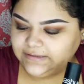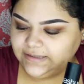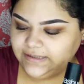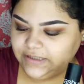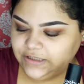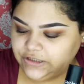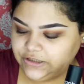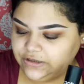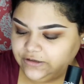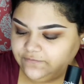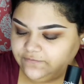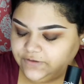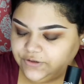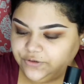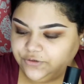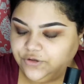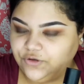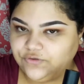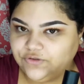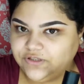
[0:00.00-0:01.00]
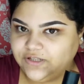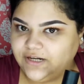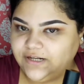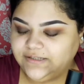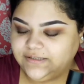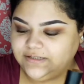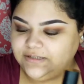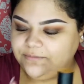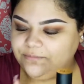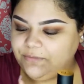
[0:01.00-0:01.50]
here of little notes that I
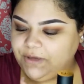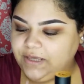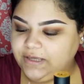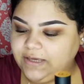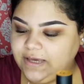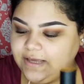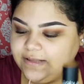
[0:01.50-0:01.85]
did make,